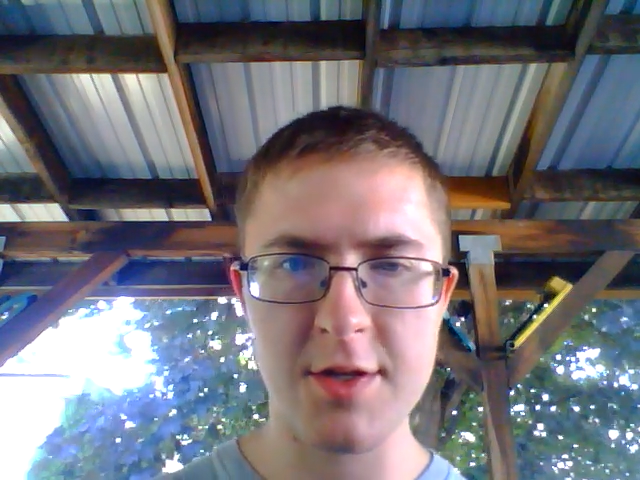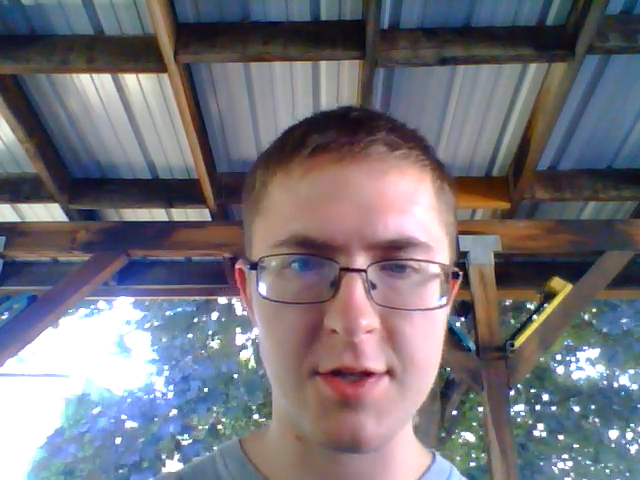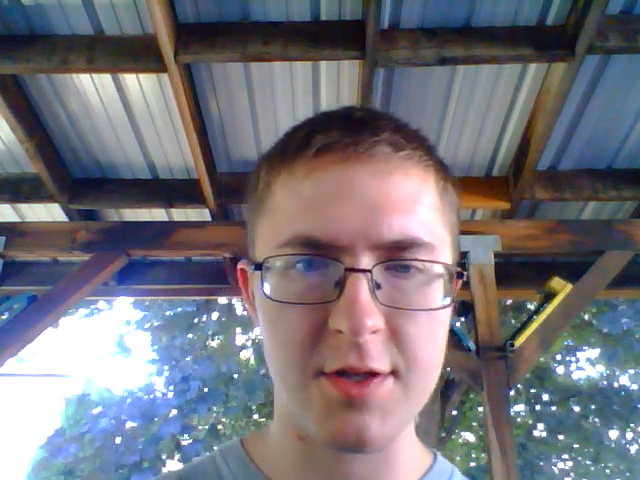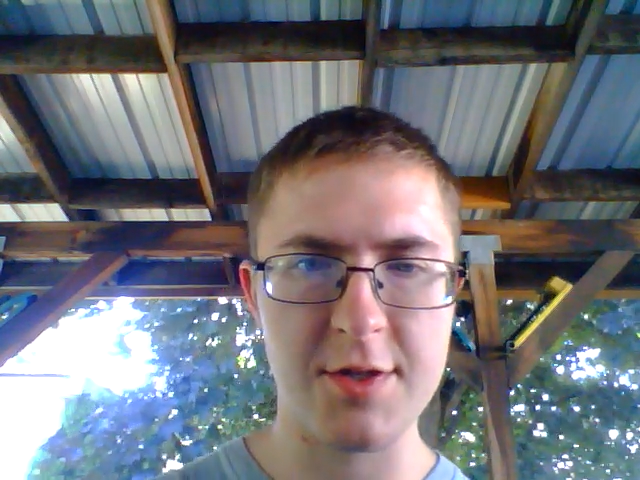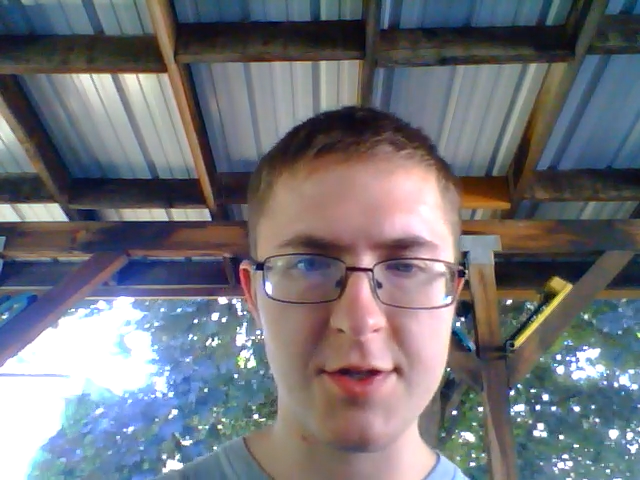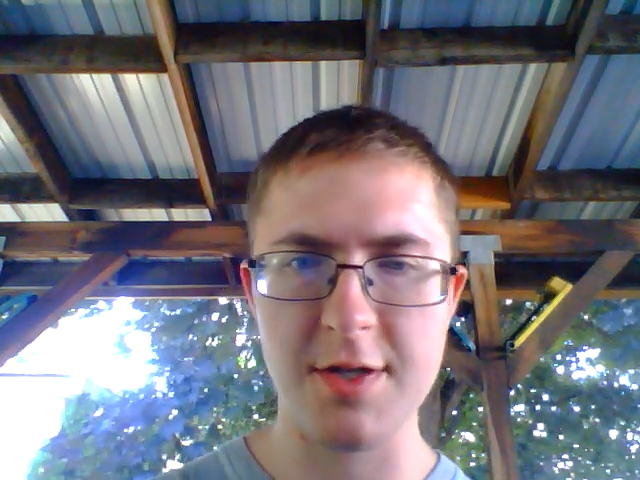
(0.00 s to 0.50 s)

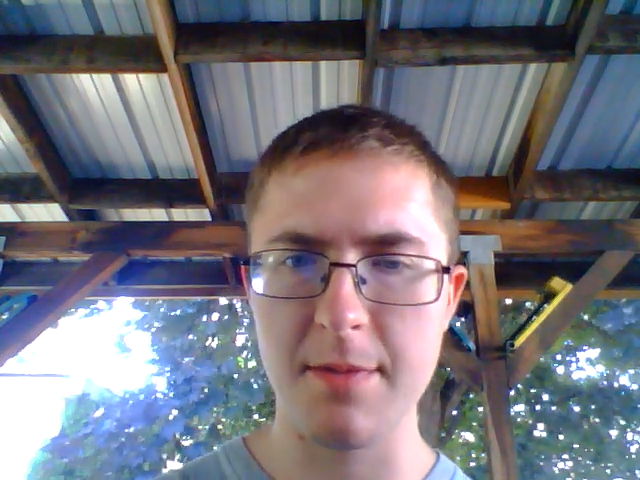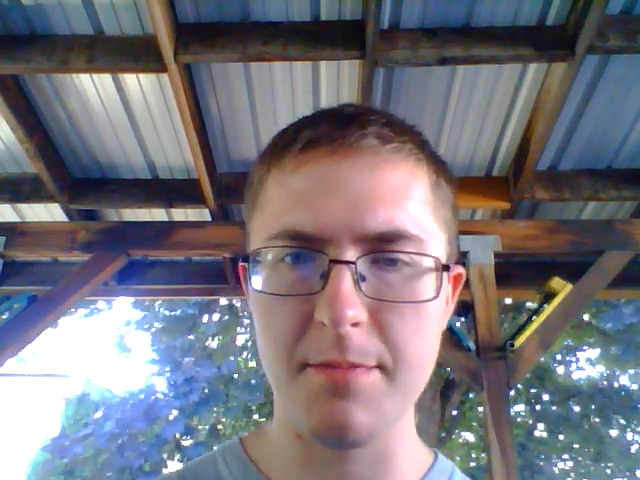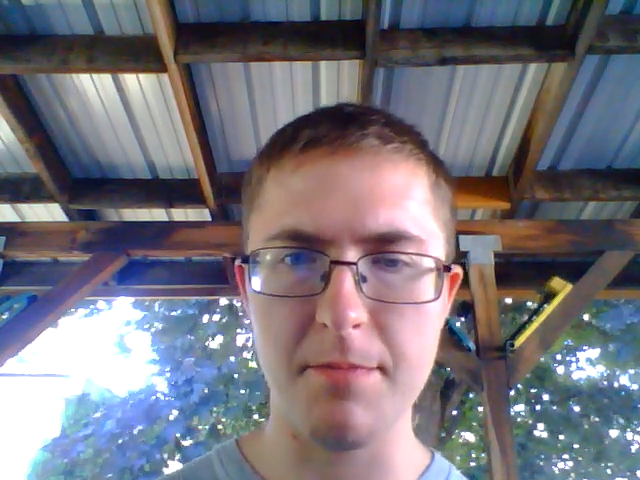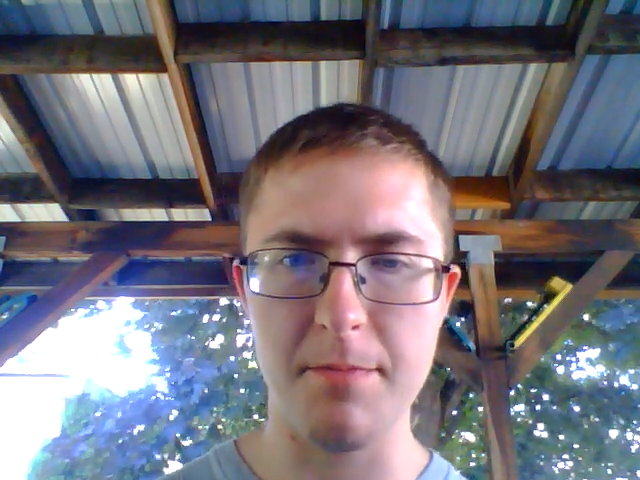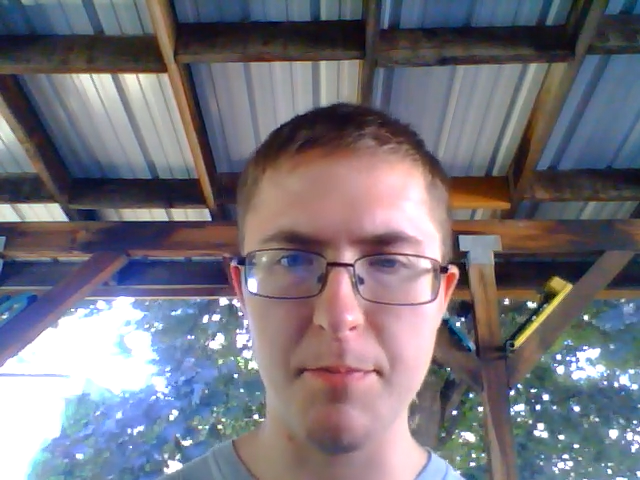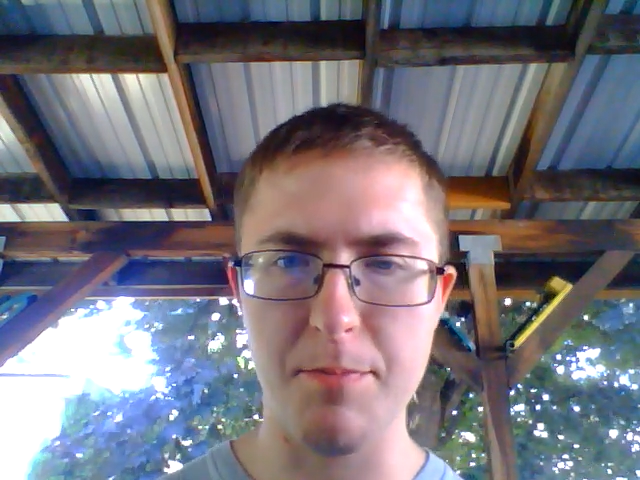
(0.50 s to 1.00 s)
there's,
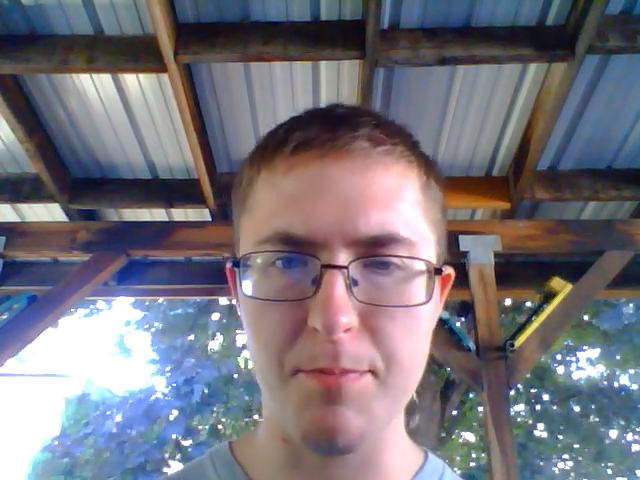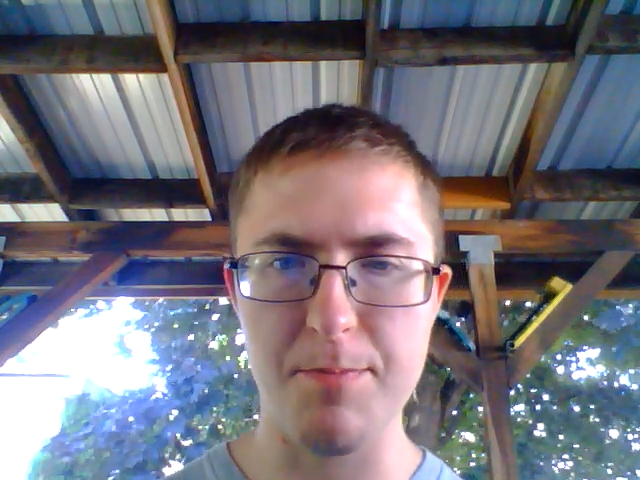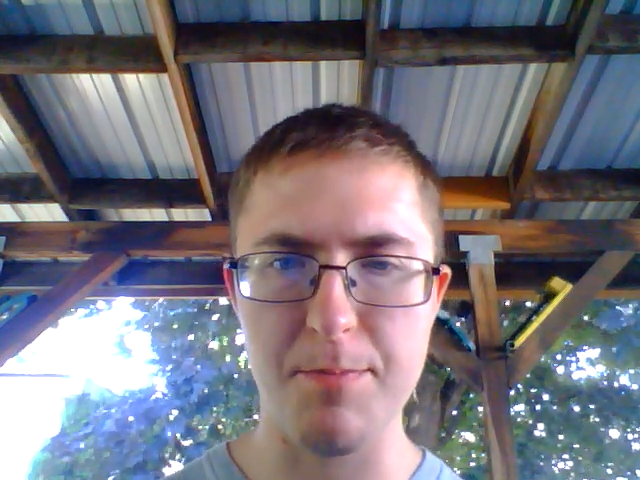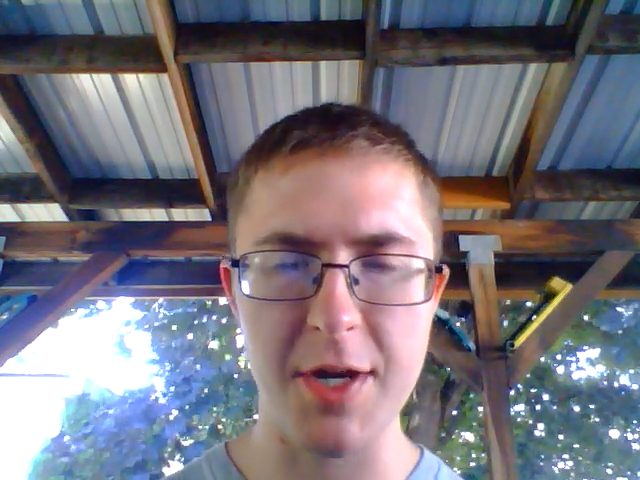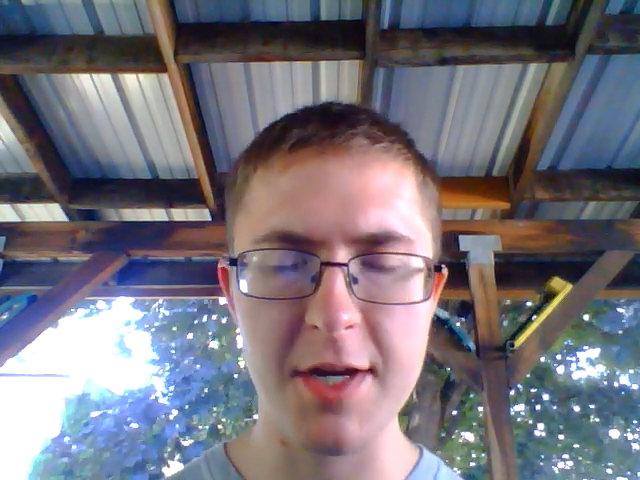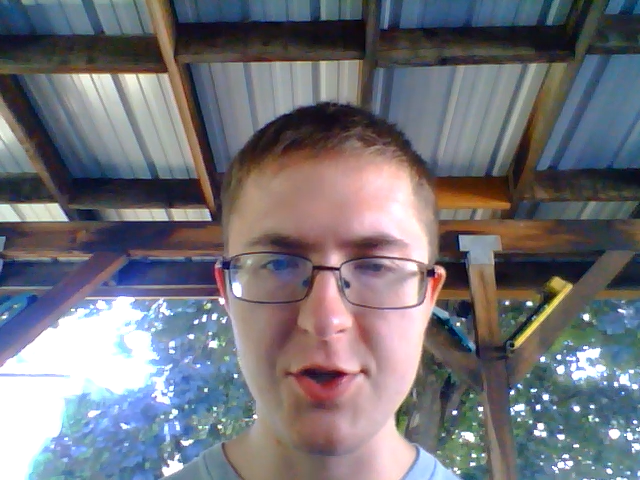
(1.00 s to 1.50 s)
some
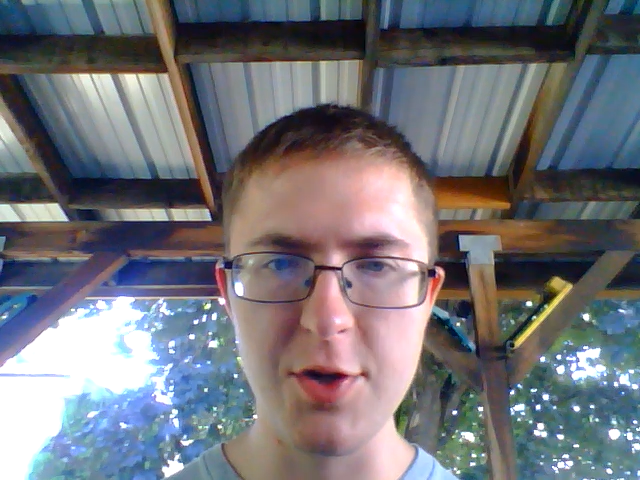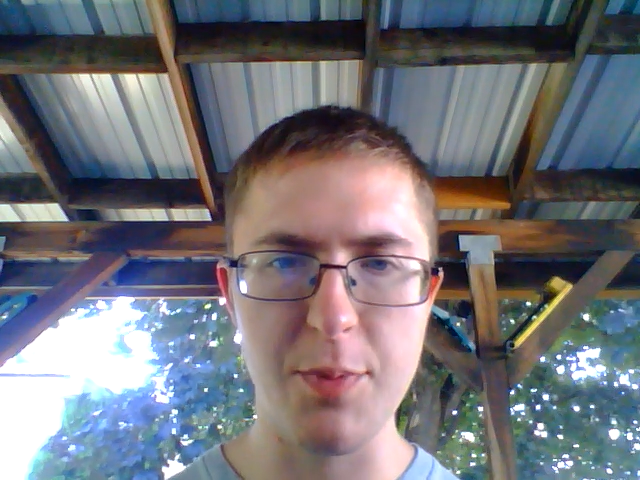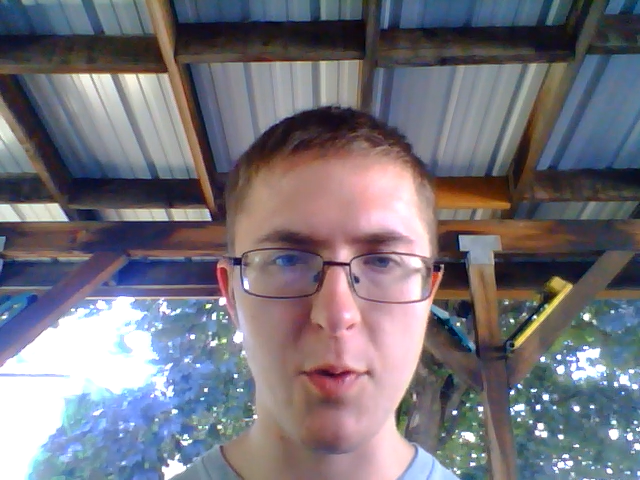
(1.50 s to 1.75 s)
big super